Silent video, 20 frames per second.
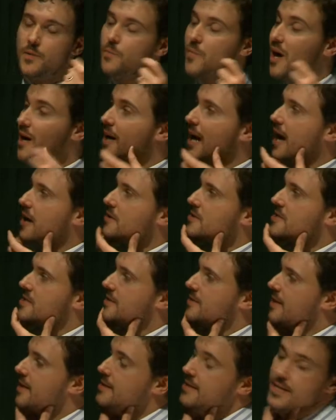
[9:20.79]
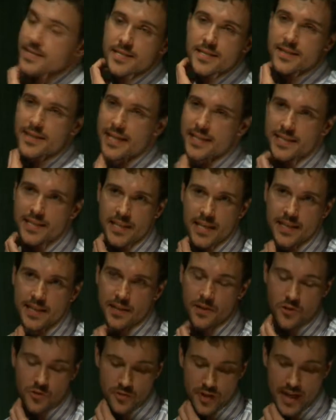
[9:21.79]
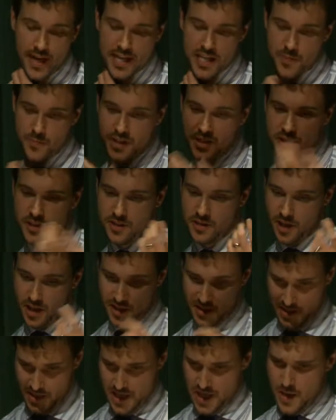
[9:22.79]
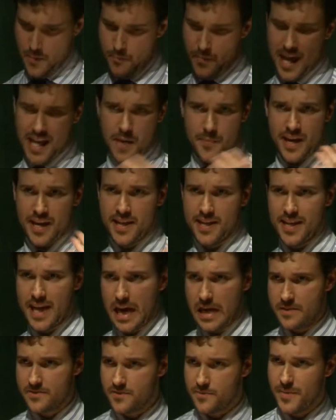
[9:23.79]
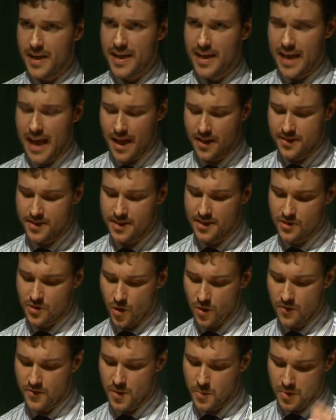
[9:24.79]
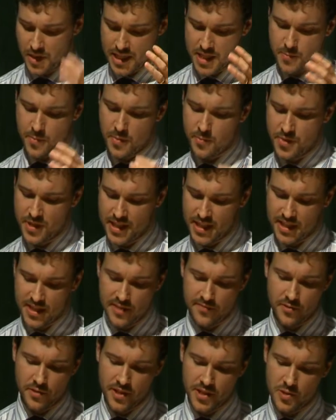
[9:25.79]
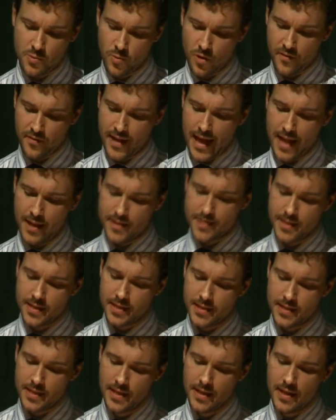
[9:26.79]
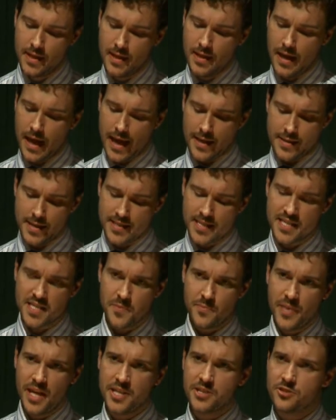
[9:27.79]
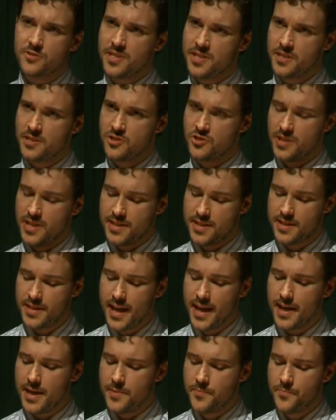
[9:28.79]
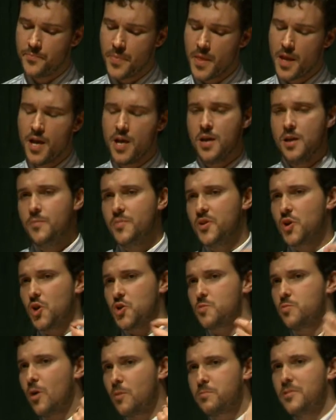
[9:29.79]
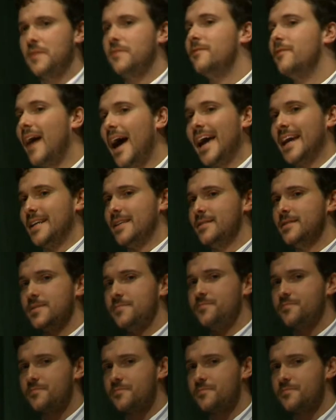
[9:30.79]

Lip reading: Mark Aronson did this in 1983, and it's been redone many, many times for many galaxies all over the place, but particularly for these dwarf galaxies. And this is a major industry today, because what we find